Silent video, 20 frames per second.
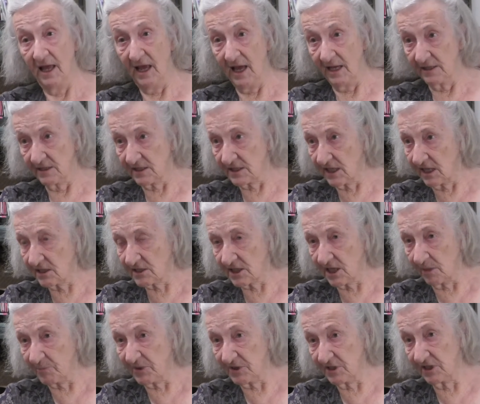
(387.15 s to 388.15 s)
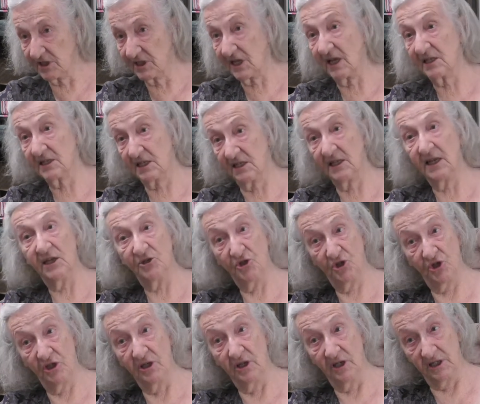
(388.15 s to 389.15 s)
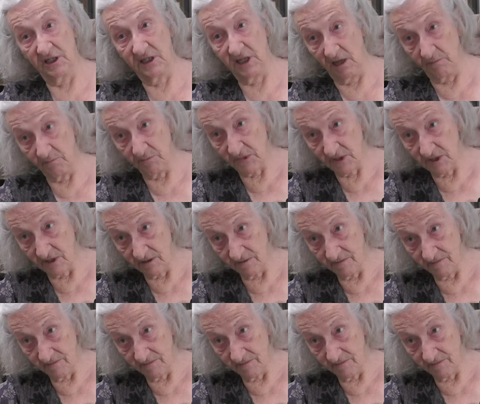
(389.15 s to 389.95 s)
and sets up an assassination attempt.